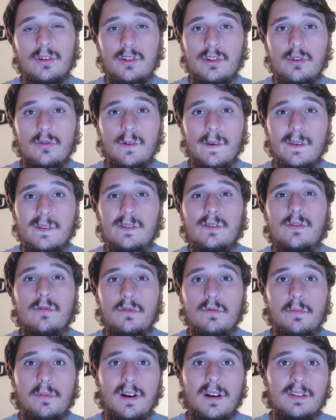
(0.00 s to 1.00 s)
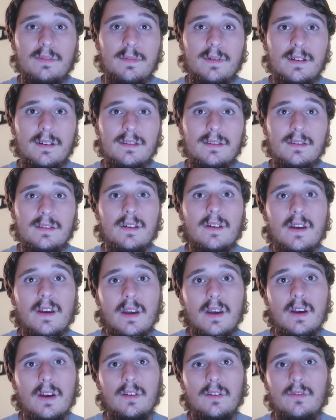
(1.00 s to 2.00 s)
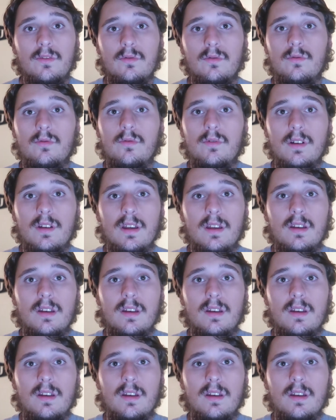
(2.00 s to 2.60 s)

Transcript: showcase those prospects to